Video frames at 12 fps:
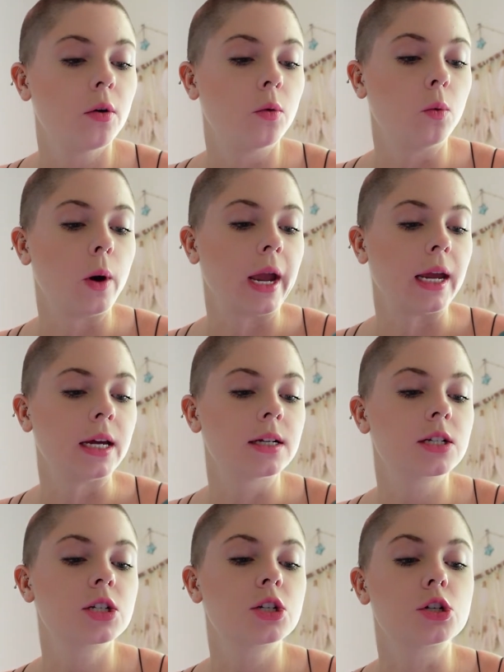
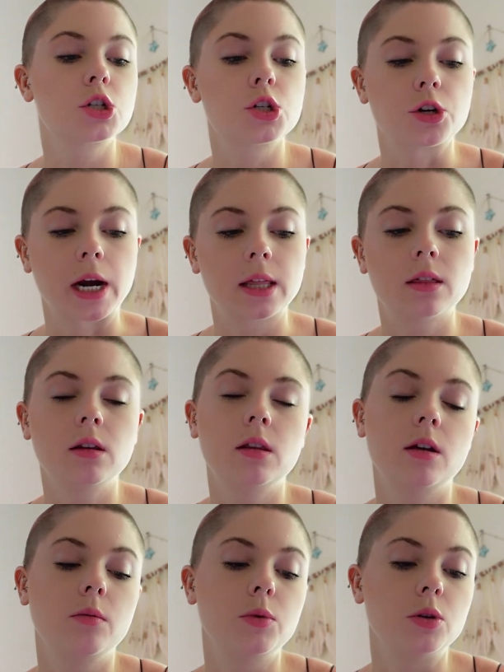ways to strengthen
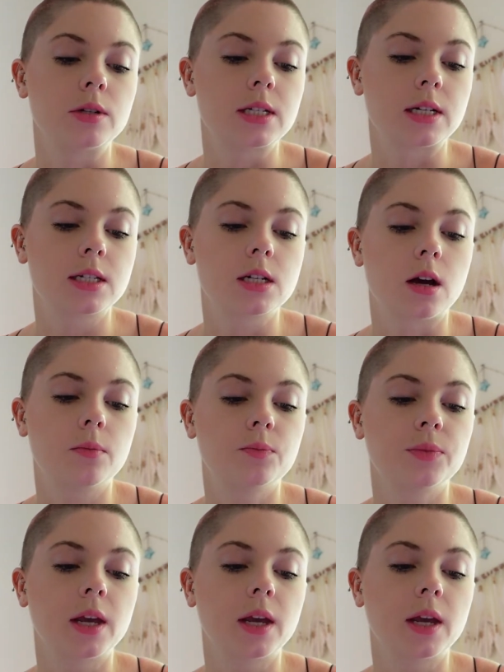the immune system.